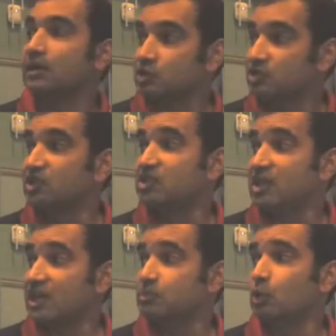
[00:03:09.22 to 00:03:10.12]
So this
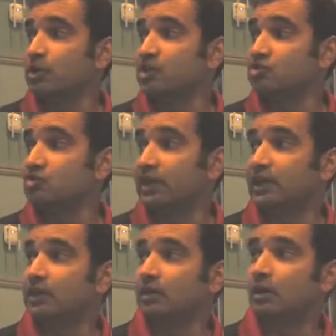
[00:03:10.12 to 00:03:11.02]
dashboard is
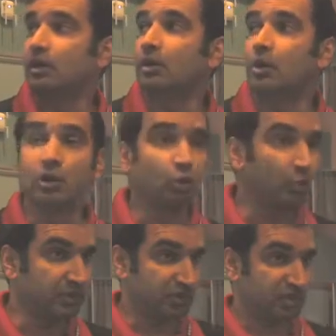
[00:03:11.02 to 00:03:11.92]
running on
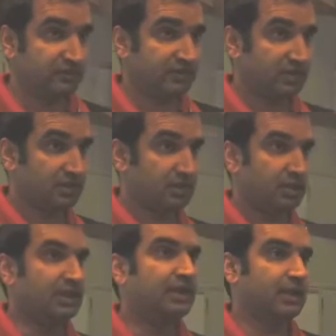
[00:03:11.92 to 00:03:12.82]
OpenShift
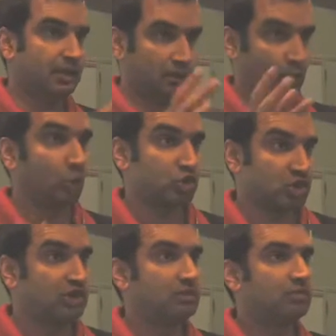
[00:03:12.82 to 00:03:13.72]
in a
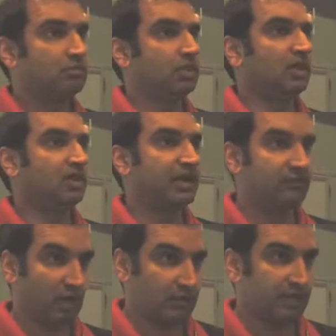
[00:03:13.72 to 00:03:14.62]
hosted
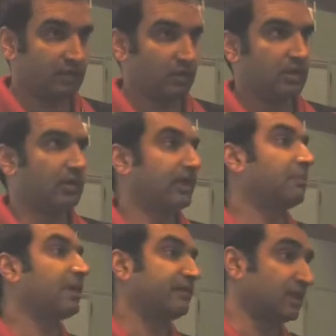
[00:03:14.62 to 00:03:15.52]
environment, or like a
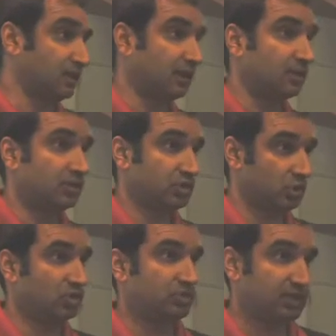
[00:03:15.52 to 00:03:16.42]
private cloud,
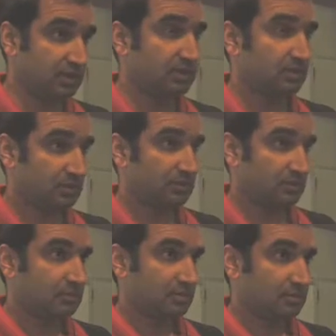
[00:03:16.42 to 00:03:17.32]
so to speak.
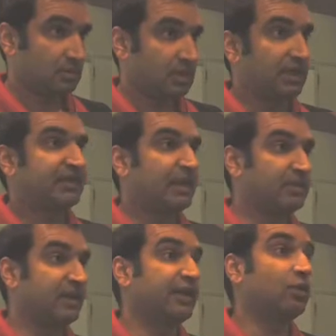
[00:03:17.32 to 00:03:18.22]
It can
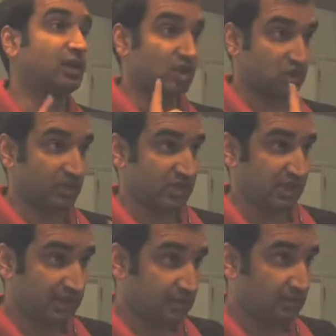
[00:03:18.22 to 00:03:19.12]
be running on a customer
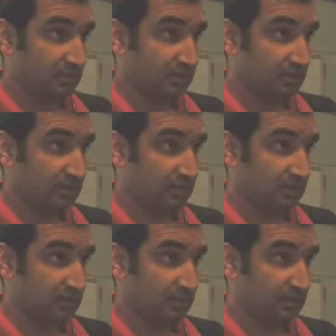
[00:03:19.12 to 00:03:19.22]
site.